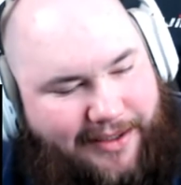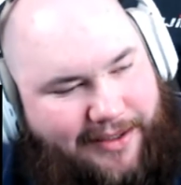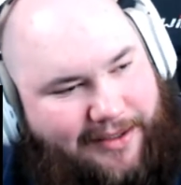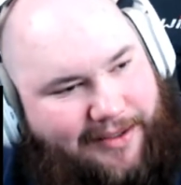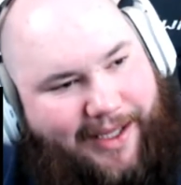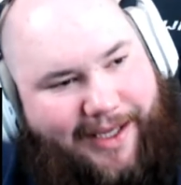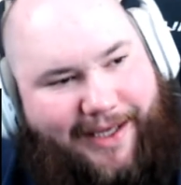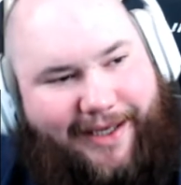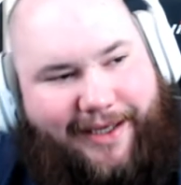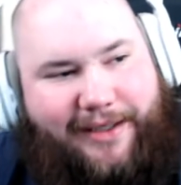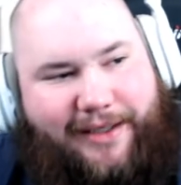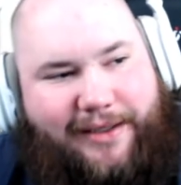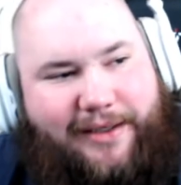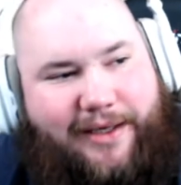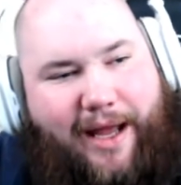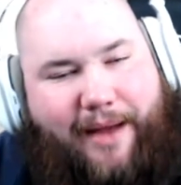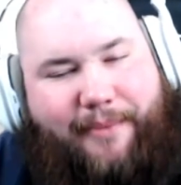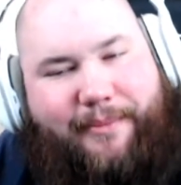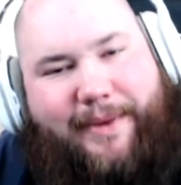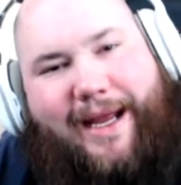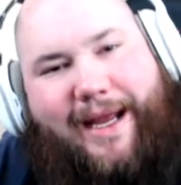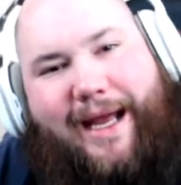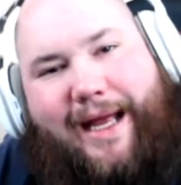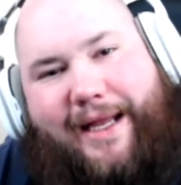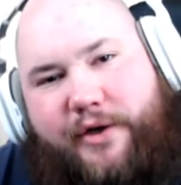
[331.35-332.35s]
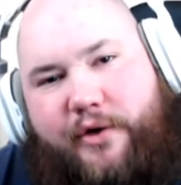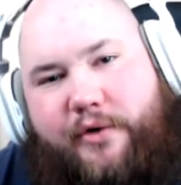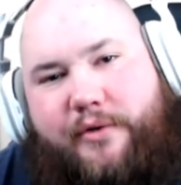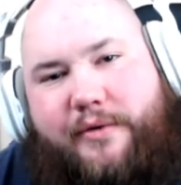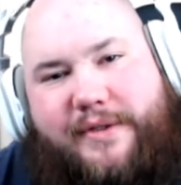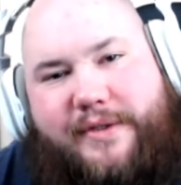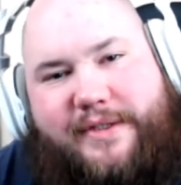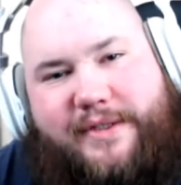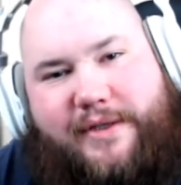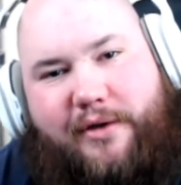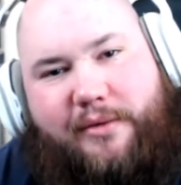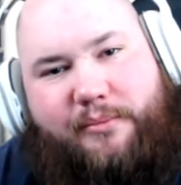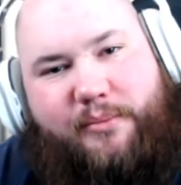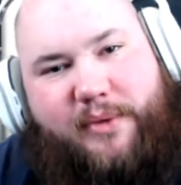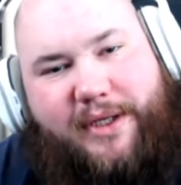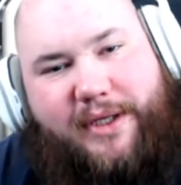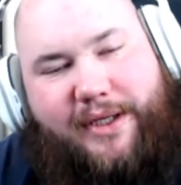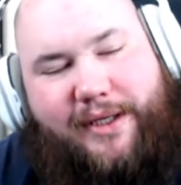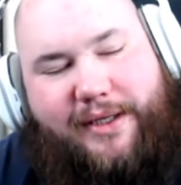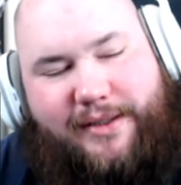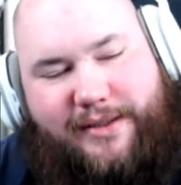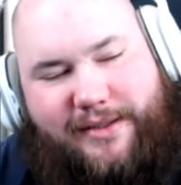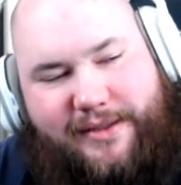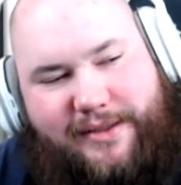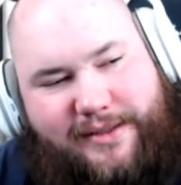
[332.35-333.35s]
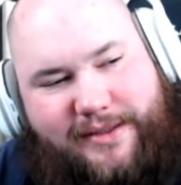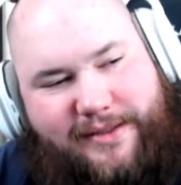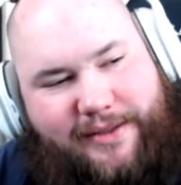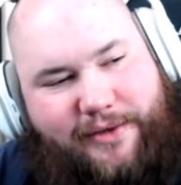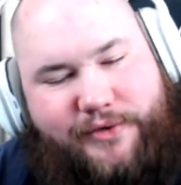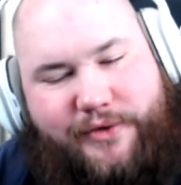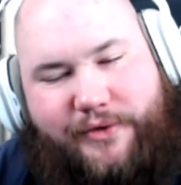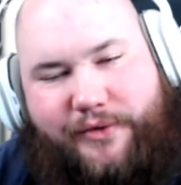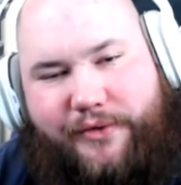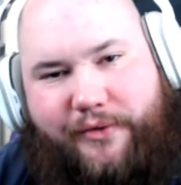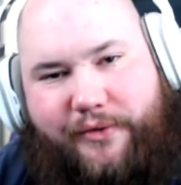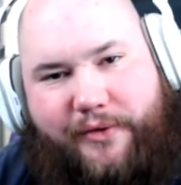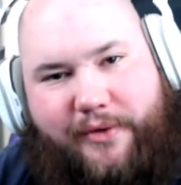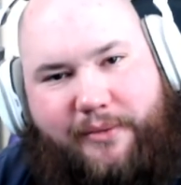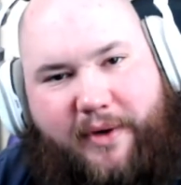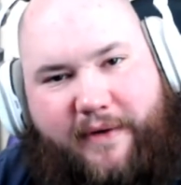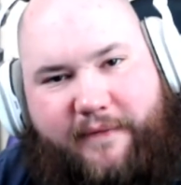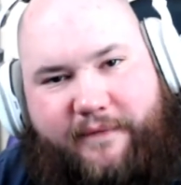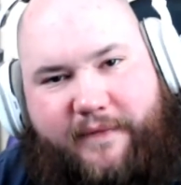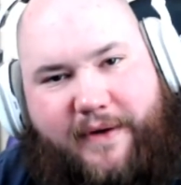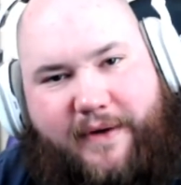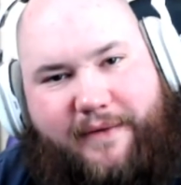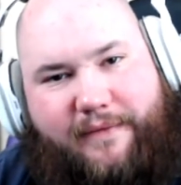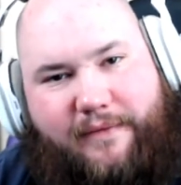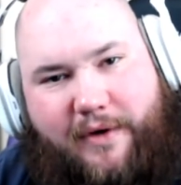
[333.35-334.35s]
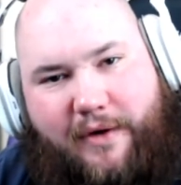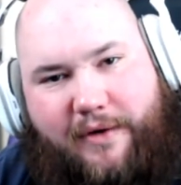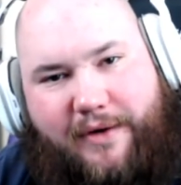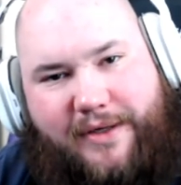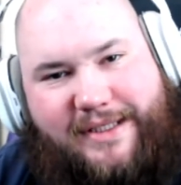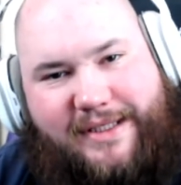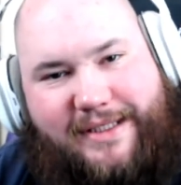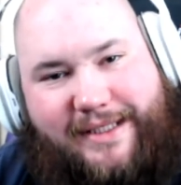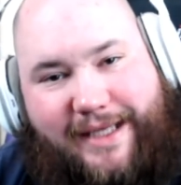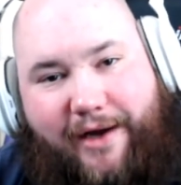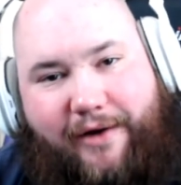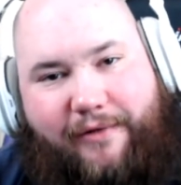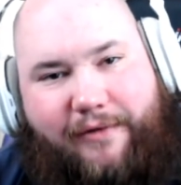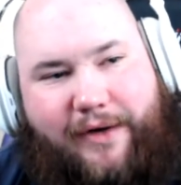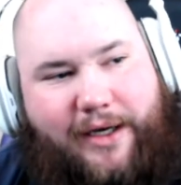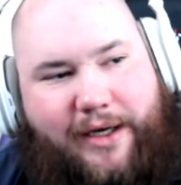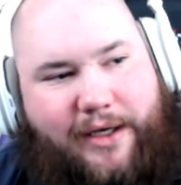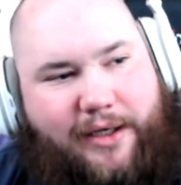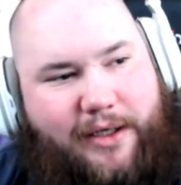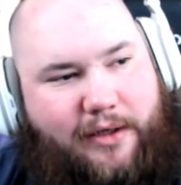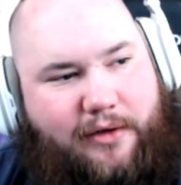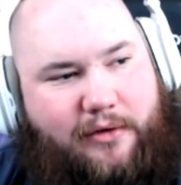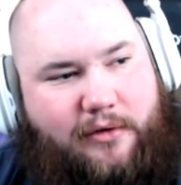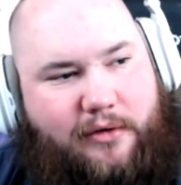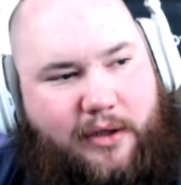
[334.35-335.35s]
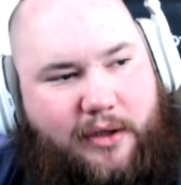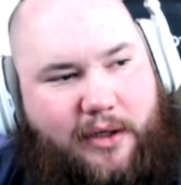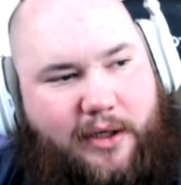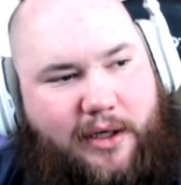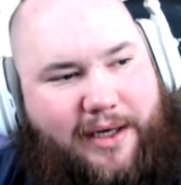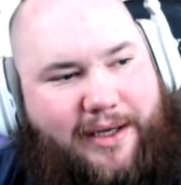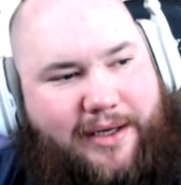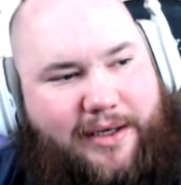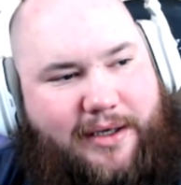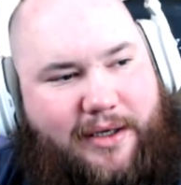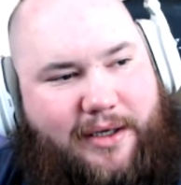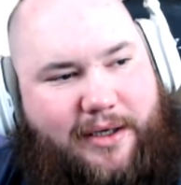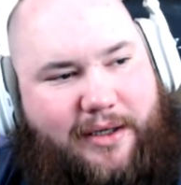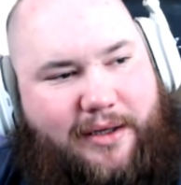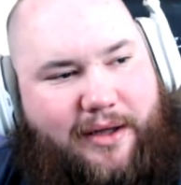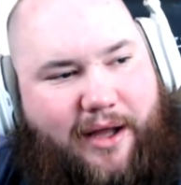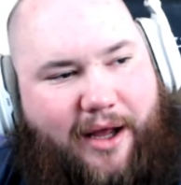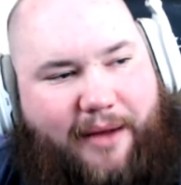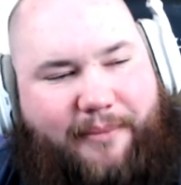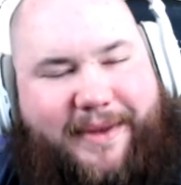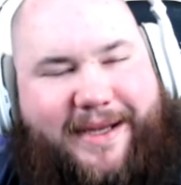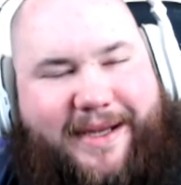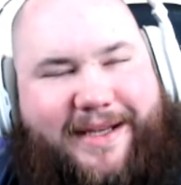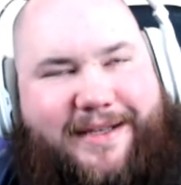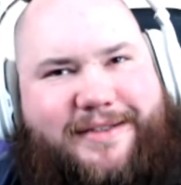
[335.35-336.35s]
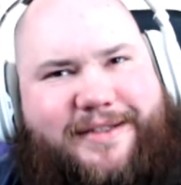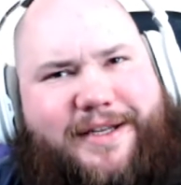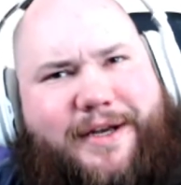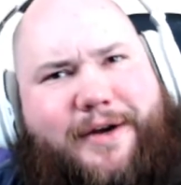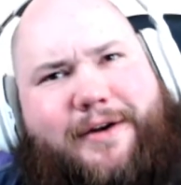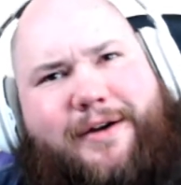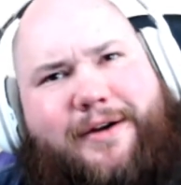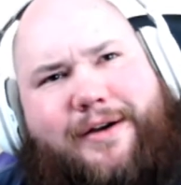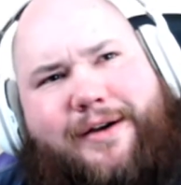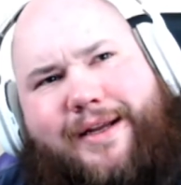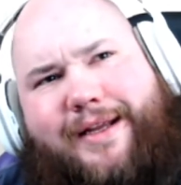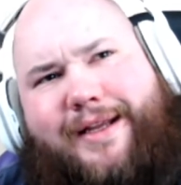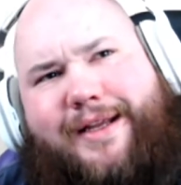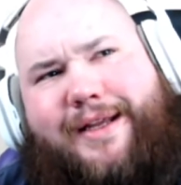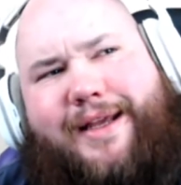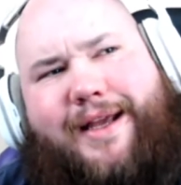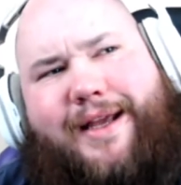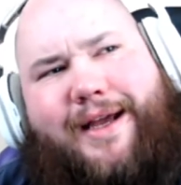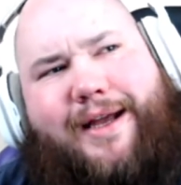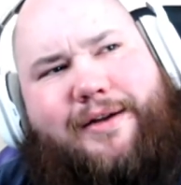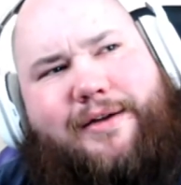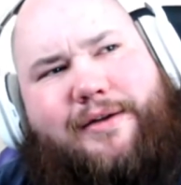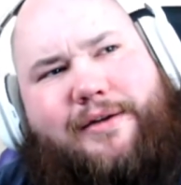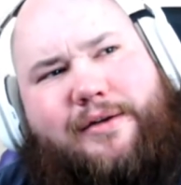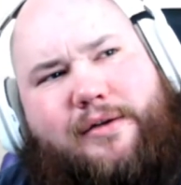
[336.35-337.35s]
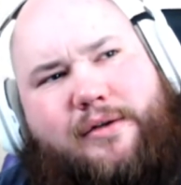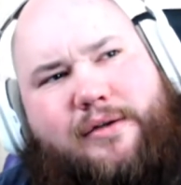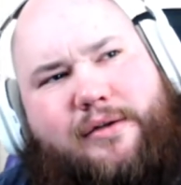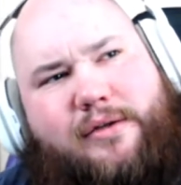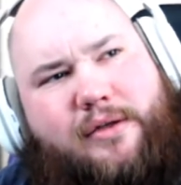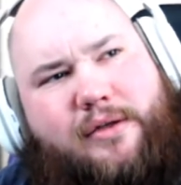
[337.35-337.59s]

Like, I mean, I knew it was going to be because those are three of my favorite artists out right now. I mean, Durk, he kind of,